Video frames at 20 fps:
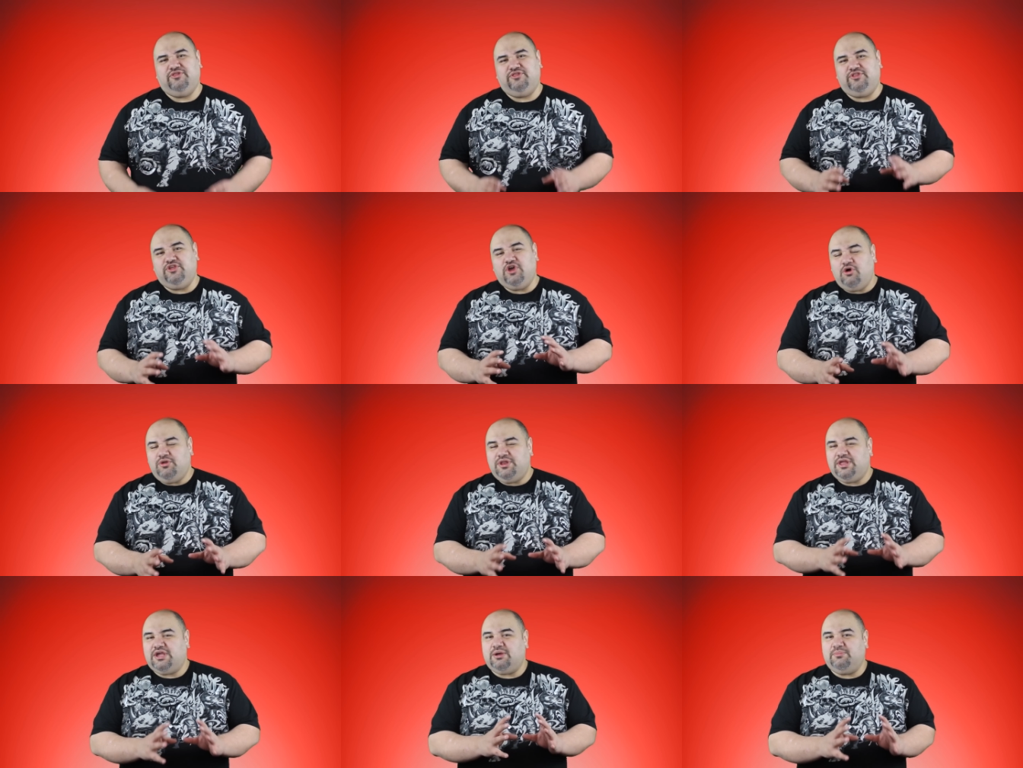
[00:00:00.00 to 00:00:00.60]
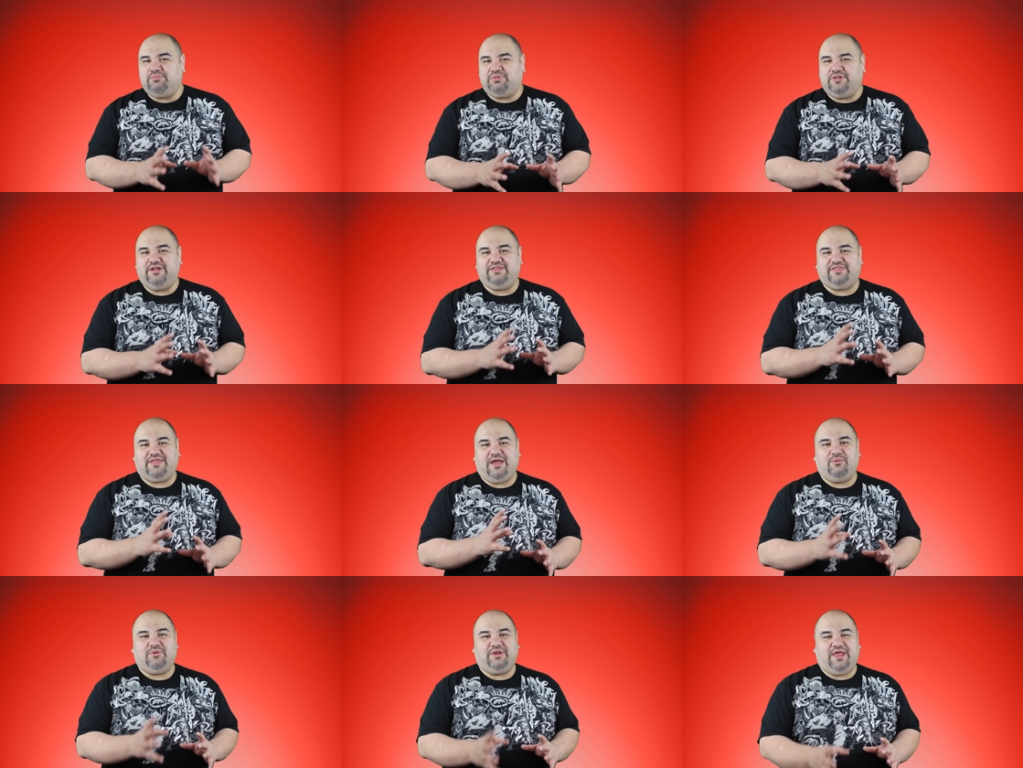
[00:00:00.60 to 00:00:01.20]
The only complaints
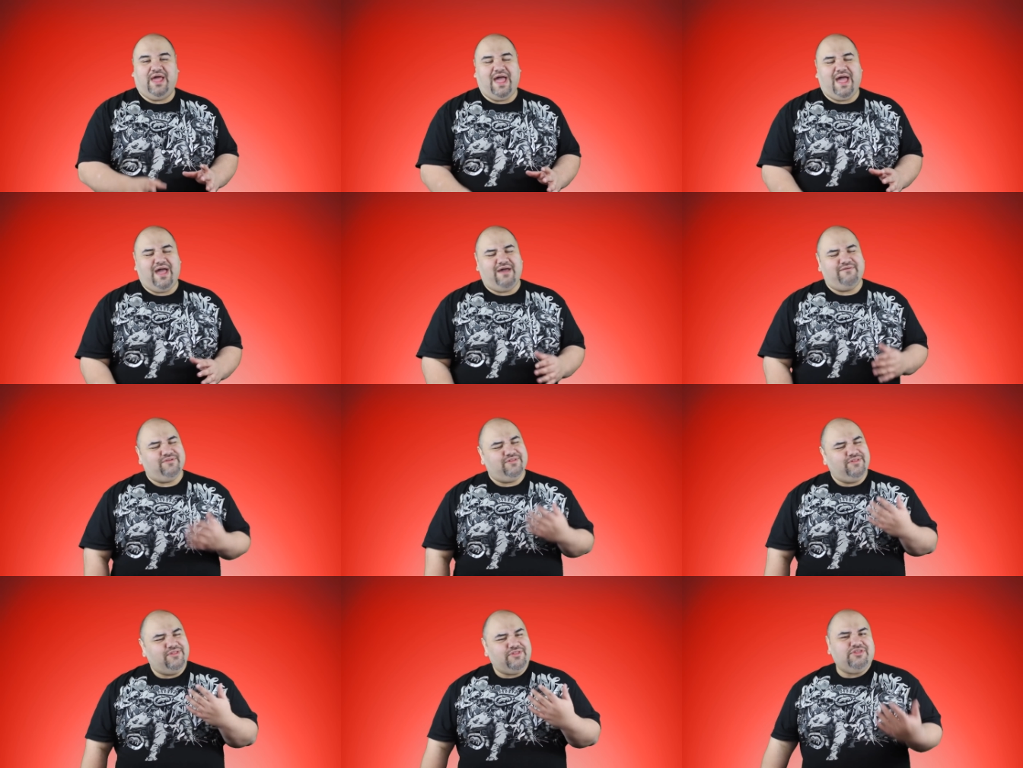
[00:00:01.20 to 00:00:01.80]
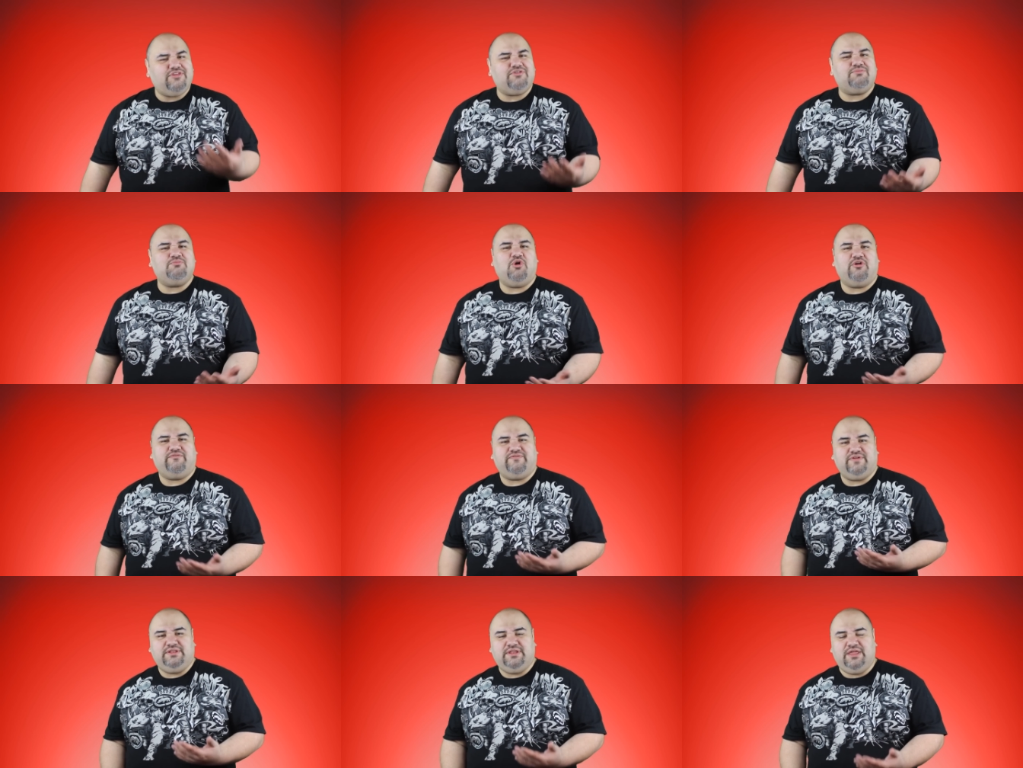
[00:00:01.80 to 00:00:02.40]
I would have, and this is more
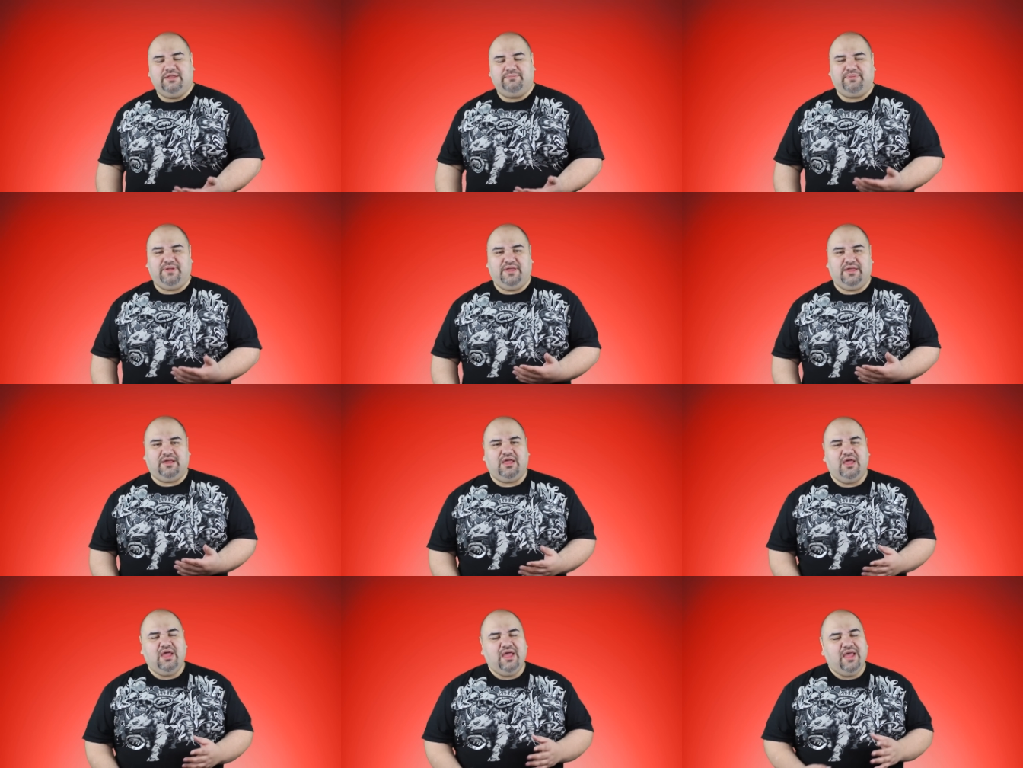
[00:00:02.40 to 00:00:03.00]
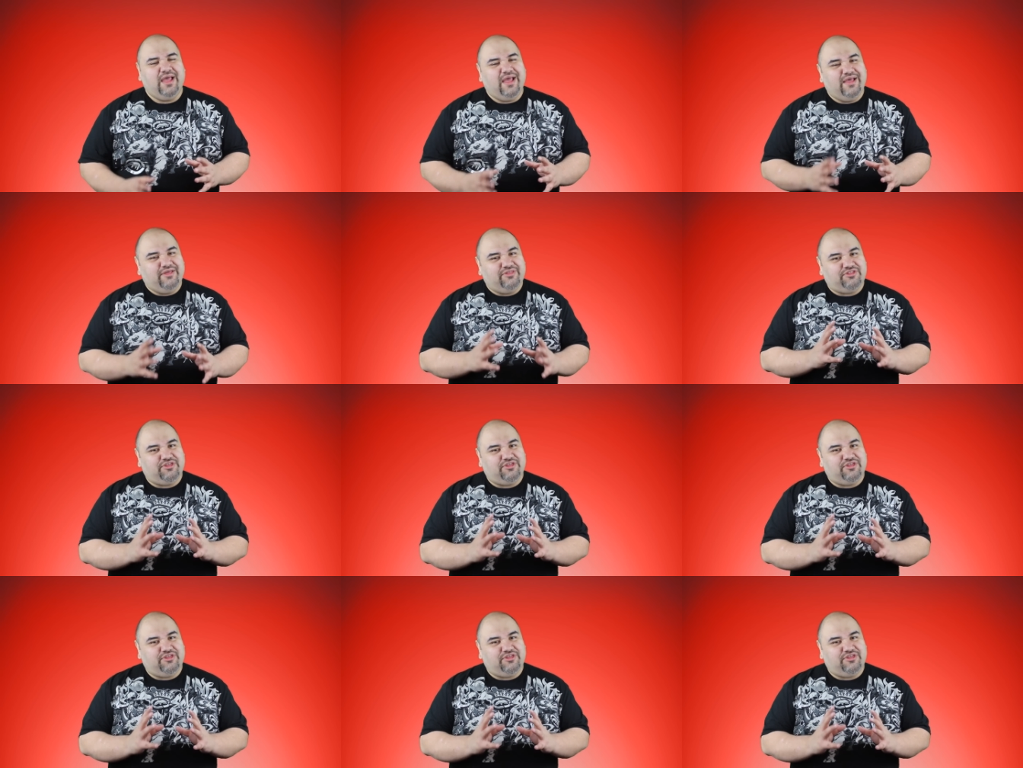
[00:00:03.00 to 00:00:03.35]
of a nitpick, is